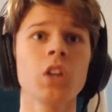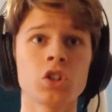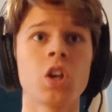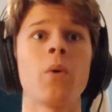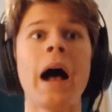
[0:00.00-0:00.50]

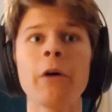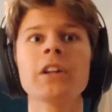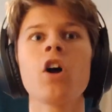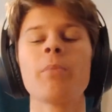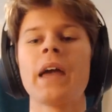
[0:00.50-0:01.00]
So how
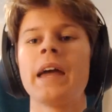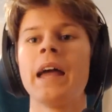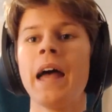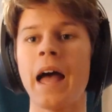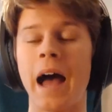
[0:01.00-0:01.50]
did
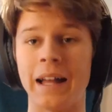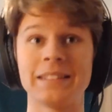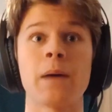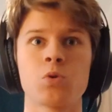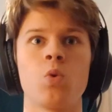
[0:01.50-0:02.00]
RBA
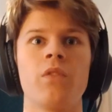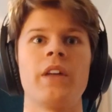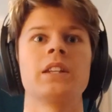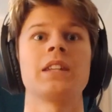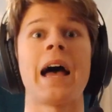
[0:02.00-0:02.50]
adapt to all of
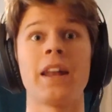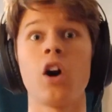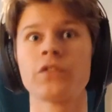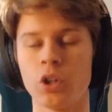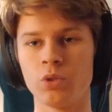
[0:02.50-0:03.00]
this, and
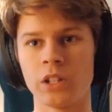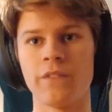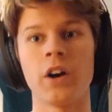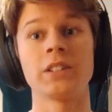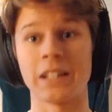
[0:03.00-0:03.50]
after losing
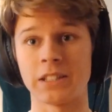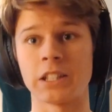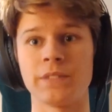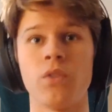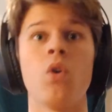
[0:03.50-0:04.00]
the first set
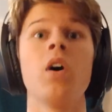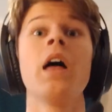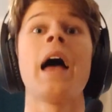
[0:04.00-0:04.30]
6-4